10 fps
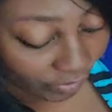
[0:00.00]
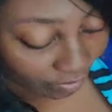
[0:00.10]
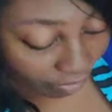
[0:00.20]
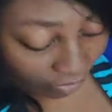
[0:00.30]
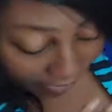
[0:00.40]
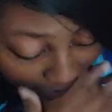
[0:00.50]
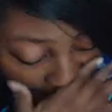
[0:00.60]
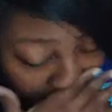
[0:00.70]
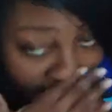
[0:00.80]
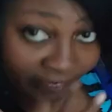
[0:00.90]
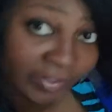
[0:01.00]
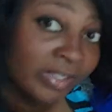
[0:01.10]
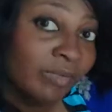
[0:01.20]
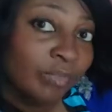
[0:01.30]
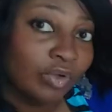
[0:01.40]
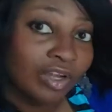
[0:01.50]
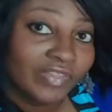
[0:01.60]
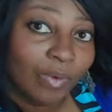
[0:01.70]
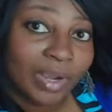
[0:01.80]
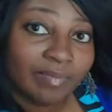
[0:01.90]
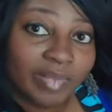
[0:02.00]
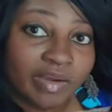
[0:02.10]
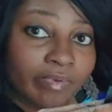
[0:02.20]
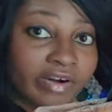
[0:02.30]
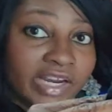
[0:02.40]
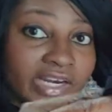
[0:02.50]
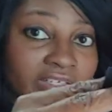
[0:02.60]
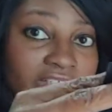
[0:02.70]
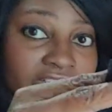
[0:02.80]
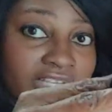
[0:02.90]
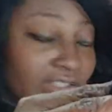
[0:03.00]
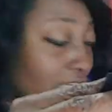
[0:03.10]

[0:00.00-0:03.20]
can pull it off, pull off that white paper and it looks like